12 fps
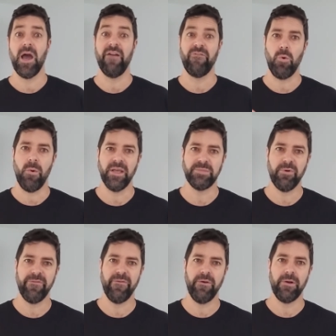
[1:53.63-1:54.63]
I've always
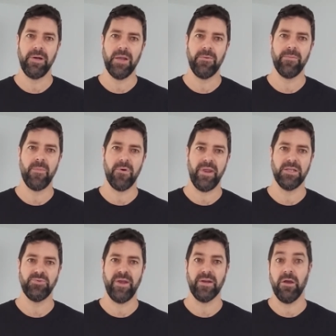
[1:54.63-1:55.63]
preferred liquid malt
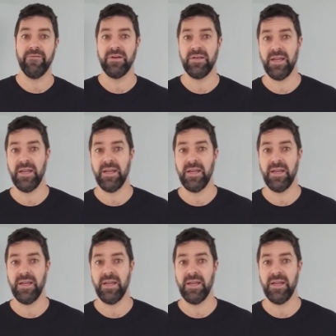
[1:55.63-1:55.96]
extract over